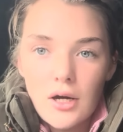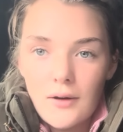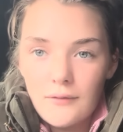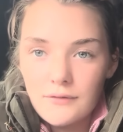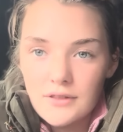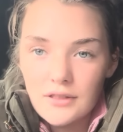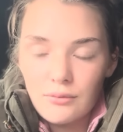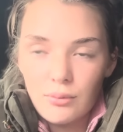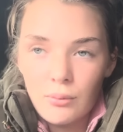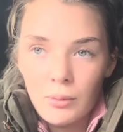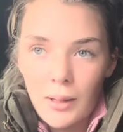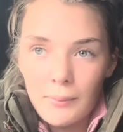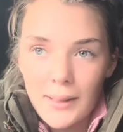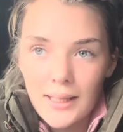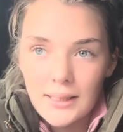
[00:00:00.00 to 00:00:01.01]
Obviously we
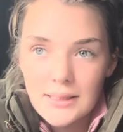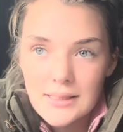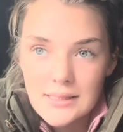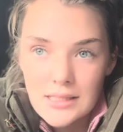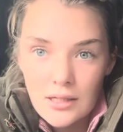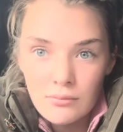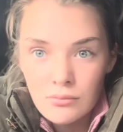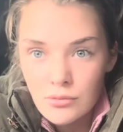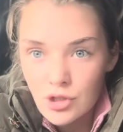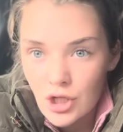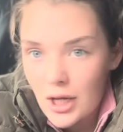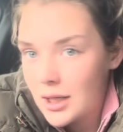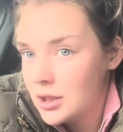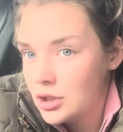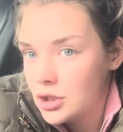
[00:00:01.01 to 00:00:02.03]
might make some
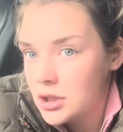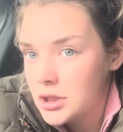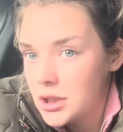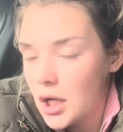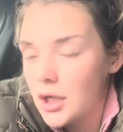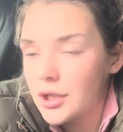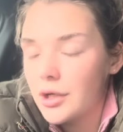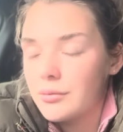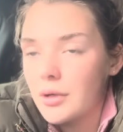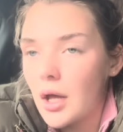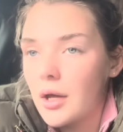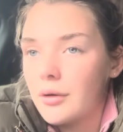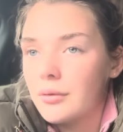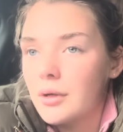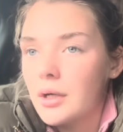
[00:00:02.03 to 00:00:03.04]
changes, I don't
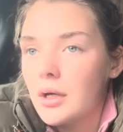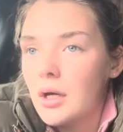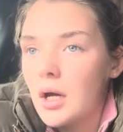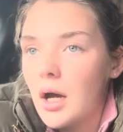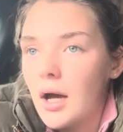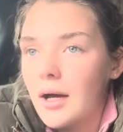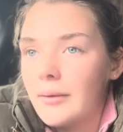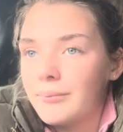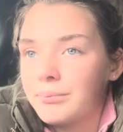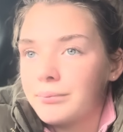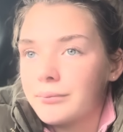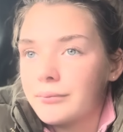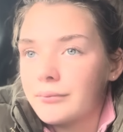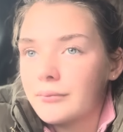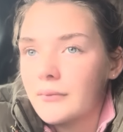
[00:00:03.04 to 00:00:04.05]
know.
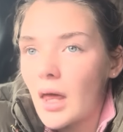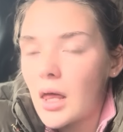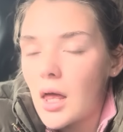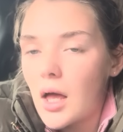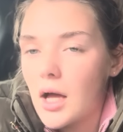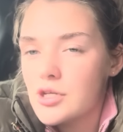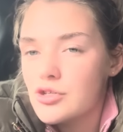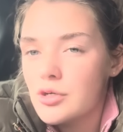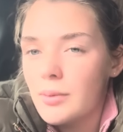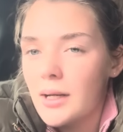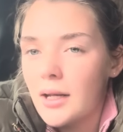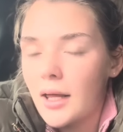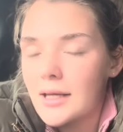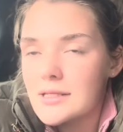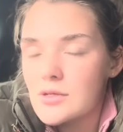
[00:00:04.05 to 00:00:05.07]
I talk about
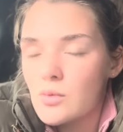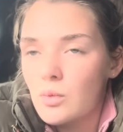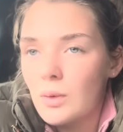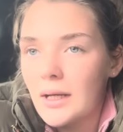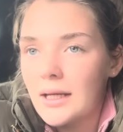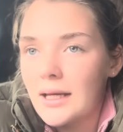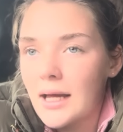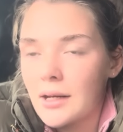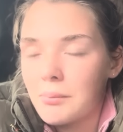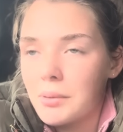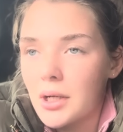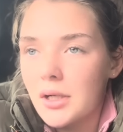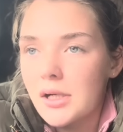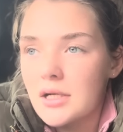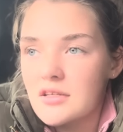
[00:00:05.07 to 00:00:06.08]
it like it's a we and a
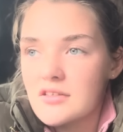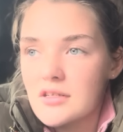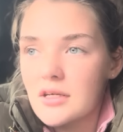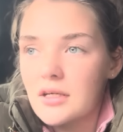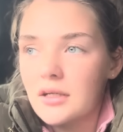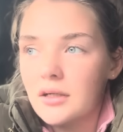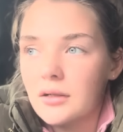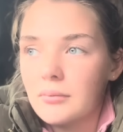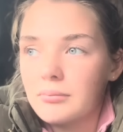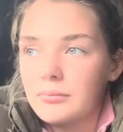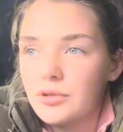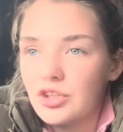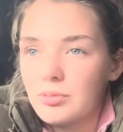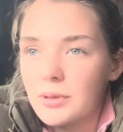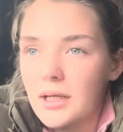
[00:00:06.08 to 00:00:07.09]
person,
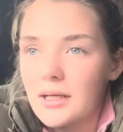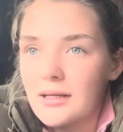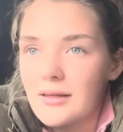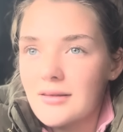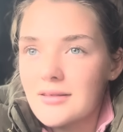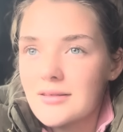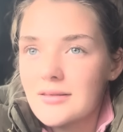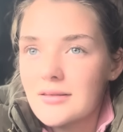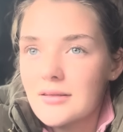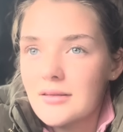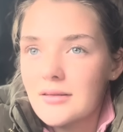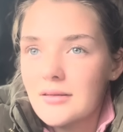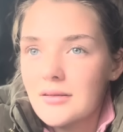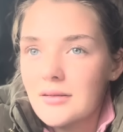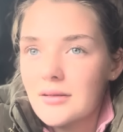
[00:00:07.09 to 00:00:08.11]
just because
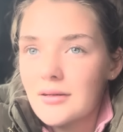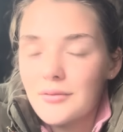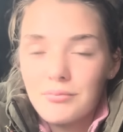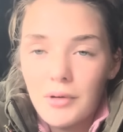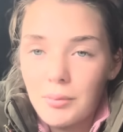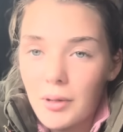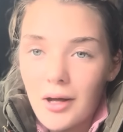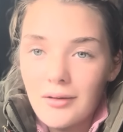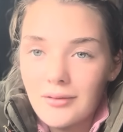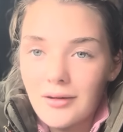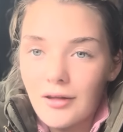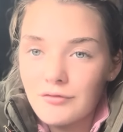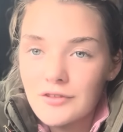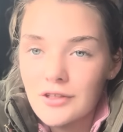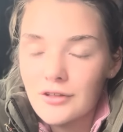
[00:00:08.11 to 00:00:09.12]
my partner
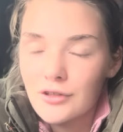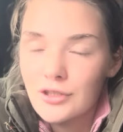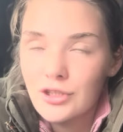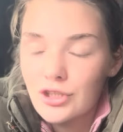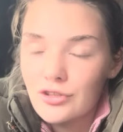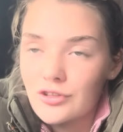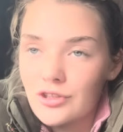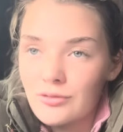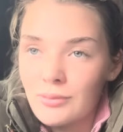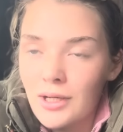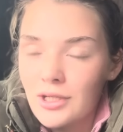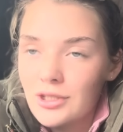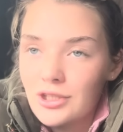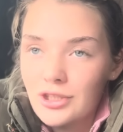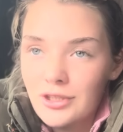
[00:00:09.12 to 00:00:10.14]
loves her just as
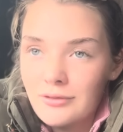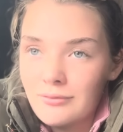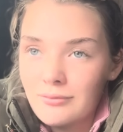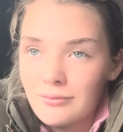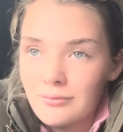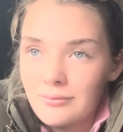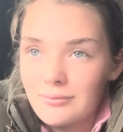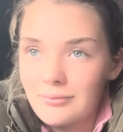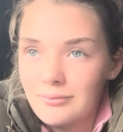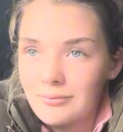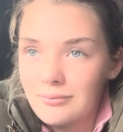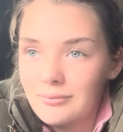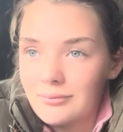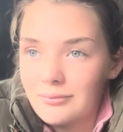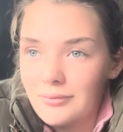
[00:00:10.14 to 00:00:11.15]
much, and
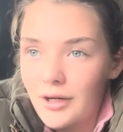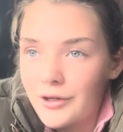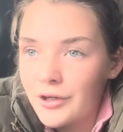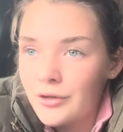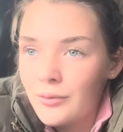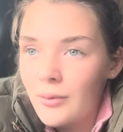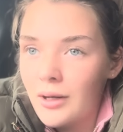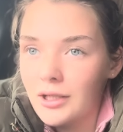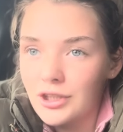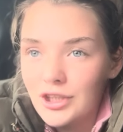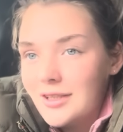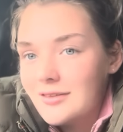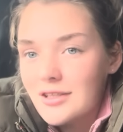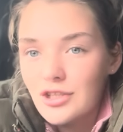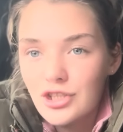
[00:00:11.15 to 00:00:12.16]
I don't know why. She
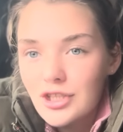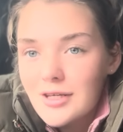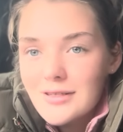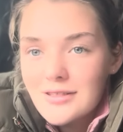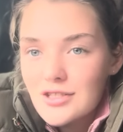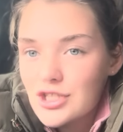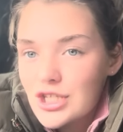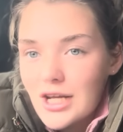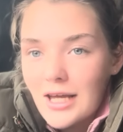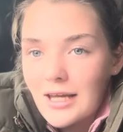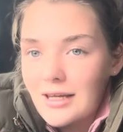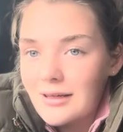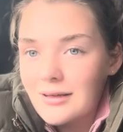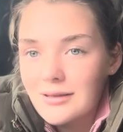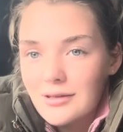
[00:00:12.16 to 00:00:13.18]
is a she.